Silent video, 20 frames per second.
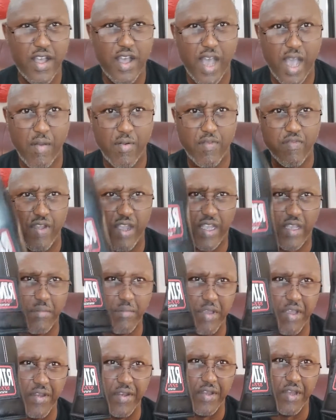I would
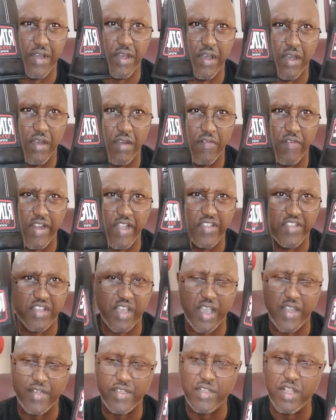recommend the
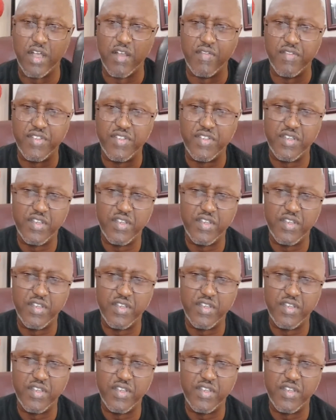ringside gloves